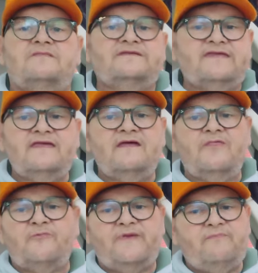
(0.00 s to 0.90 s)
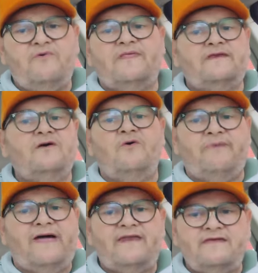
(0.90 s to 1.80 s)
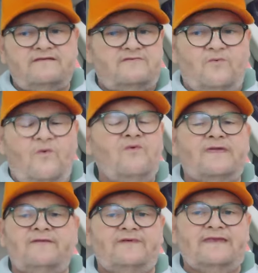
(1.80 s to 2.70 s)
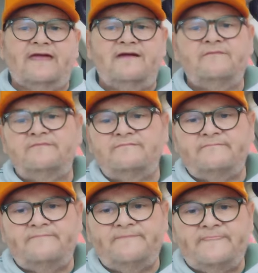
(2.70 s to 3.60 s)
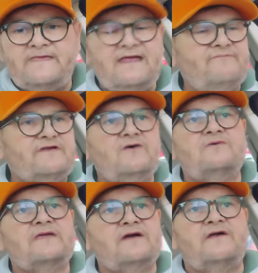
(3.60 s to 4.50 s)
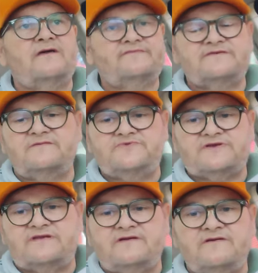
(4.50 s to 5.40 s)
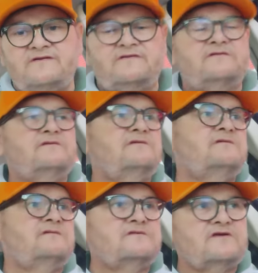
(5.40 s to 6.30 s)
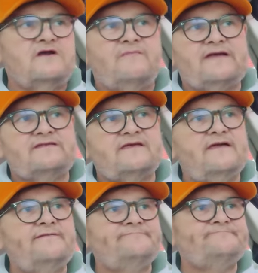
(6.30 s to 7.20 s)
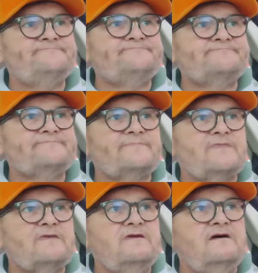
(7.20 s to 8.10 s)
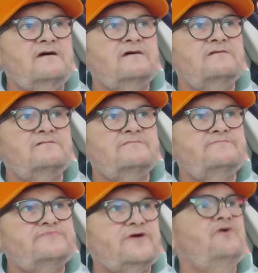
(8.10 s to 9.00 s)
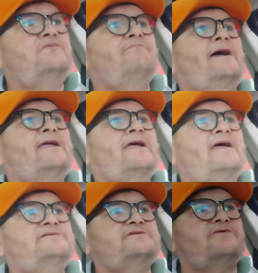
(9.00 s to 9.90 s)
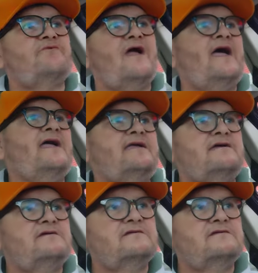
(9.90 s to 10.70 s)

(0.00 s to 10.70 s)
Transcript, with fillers: The 10 other people that know about it won't give a damn. And I've totally gone off subject here. Sorry about that. Uh, toot back at you, Rack.